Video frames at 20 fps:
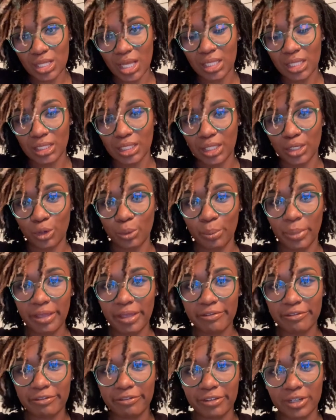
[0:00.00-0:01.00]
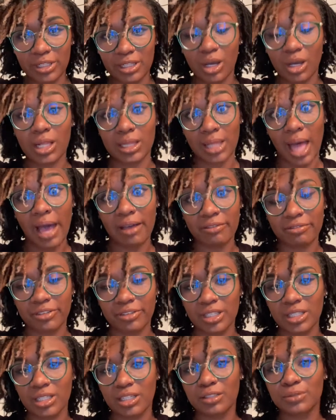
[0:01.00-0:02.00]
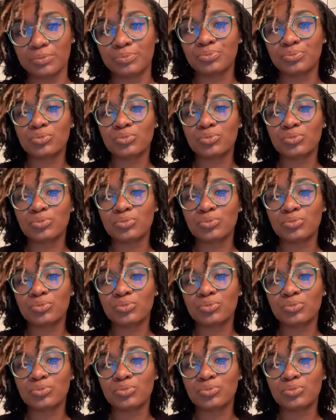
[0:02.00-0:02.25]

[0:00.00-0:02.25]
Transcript: a little bit full, a lot fuller.